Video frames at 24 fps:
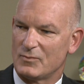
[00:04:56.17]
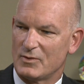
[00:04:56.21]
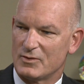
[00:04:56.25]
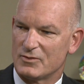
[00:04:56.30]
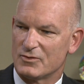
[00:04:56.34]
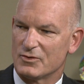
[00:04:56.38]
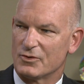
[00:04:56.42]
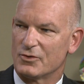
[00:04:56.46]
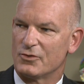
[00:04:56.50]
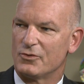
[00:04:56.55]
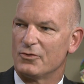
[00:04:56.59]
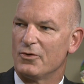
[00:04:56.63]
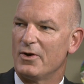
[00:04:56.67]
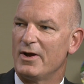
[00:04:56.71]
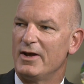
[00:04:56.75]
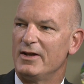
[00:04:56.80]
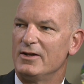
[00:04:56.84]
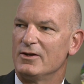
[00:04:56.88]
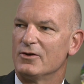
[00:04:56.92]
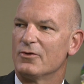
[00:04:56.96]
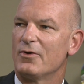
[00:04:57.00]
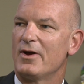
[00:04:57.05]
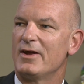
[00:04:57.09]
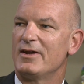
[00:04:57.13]
It's a
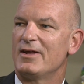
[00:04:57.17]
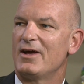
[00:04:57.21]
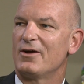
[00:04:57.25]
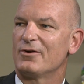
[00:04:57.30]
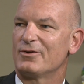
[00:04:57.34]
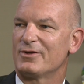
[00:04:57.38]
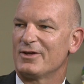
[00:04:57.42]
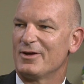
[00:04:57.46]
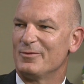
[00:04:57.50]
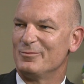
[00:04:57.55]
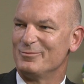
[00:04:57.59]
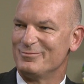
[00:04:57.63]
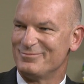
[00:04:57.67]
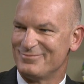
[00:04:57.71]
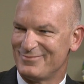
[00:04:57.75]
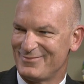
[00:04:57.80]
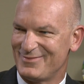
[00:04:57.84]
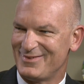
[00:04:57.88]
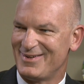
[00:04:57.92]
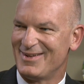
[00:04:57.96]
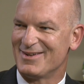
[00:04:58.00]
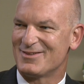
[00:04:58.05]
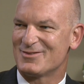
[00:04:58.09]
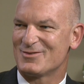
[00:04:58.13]
great, great outcome.
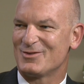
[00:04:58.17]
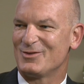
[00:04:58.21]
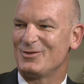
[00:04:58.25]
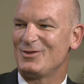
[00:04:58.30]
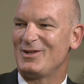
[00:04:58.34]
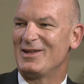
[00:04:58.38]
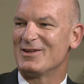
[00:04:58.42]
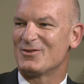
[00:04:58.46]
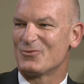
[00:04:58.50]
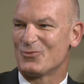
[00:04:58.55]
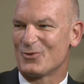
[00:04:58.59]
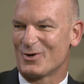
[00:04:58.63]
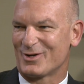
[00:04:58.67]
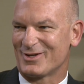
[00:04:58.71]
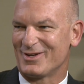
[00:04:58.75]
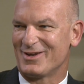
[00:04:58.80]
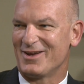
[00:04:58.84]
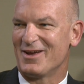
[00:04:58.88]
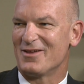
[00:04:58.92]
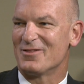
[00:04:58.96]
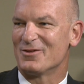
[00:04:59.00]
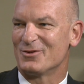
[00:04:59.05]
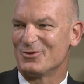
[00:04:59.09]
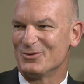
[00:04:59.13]
Let's work
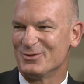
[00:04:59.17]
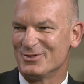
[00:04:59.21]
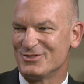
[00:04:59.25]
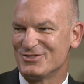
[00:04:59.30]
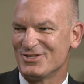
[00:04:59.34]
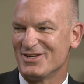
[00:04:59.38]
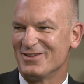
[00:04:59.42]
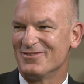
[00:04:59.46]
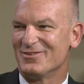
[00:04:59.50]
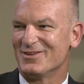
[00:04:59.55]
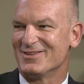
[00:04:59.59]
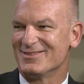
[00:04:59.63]
together to achieve